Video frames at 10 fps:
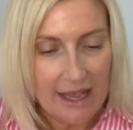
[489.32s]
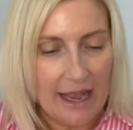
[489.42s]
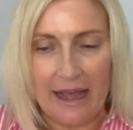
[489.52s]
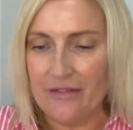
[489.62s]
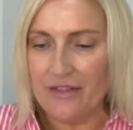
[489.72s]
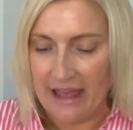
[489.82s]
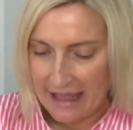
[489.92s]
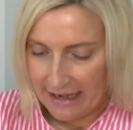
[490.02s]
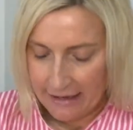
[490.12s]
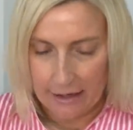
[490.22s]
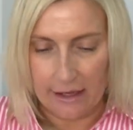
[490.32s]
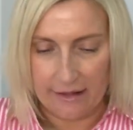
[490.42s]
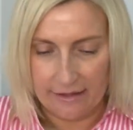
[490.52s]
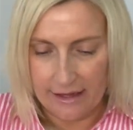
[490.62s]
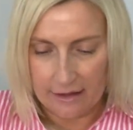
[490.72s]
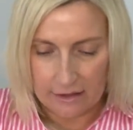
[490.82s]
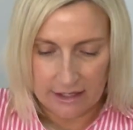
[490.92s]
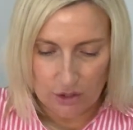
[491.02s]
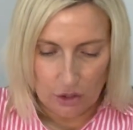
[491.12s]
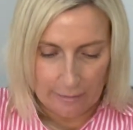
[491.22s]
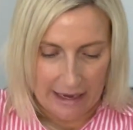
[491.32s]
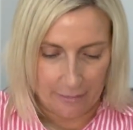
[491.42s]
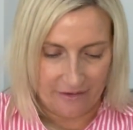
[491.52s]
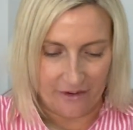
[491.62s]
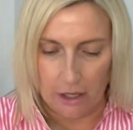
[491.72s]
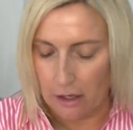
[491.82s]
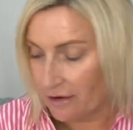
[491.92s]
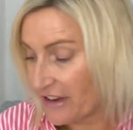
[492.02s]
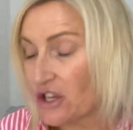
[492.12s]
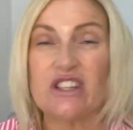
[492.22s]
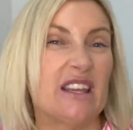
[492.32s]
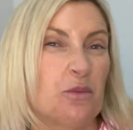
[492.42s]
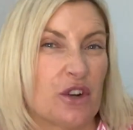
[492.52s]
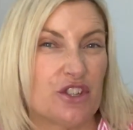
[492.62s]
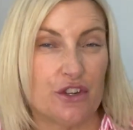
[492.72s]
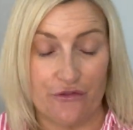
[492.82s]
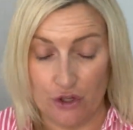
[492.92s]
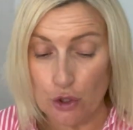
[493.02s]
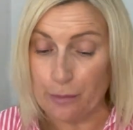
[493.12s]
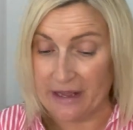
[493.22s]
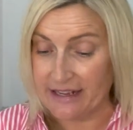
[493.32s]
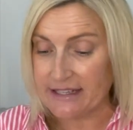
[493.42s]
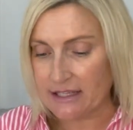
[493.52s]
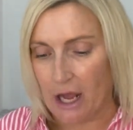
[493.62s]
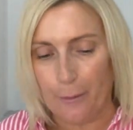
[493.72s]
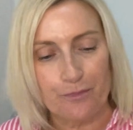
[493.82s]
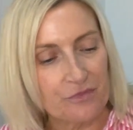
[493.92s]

And then I think these all might be for Harvey, because he wanted a few bits. So